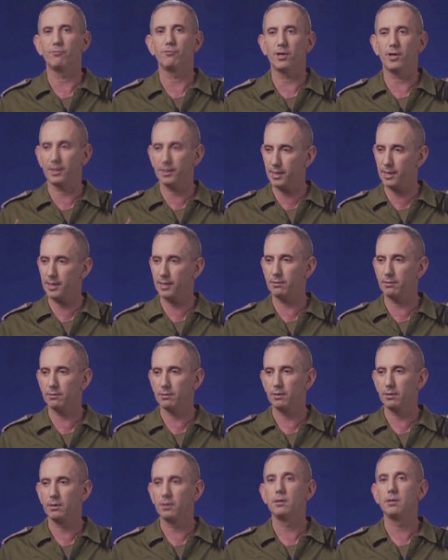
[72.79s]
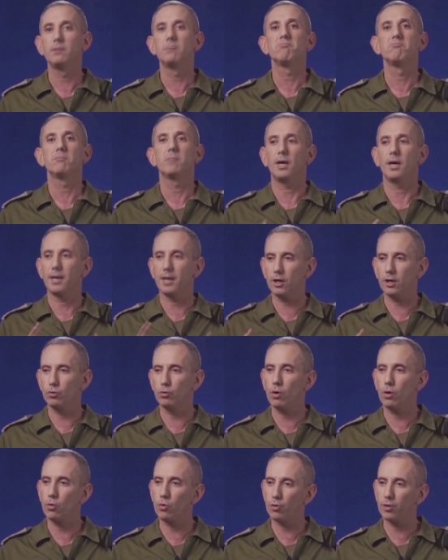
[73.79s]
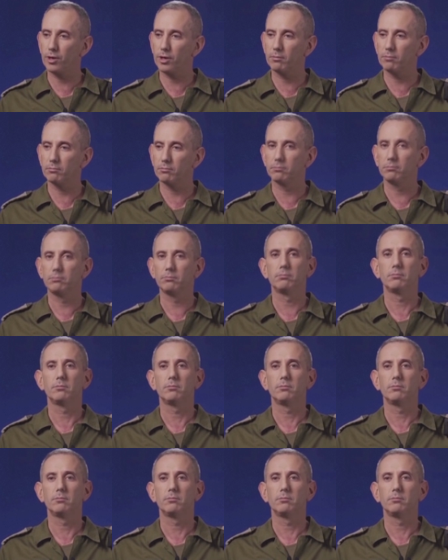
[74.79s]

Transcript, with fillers: and we will know how to both inform the public